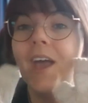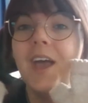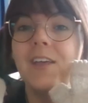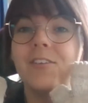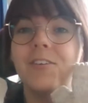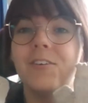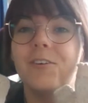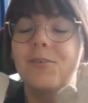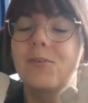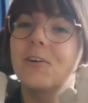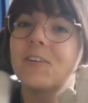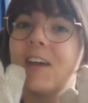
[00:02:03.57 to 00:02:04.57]
So
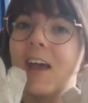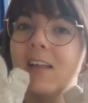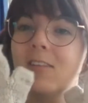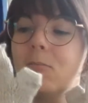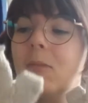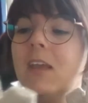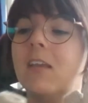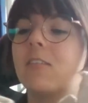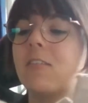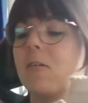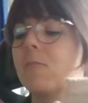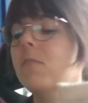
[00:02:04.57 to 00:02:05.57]
of course I had to make
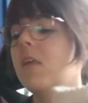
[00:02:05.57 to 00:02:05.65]
some.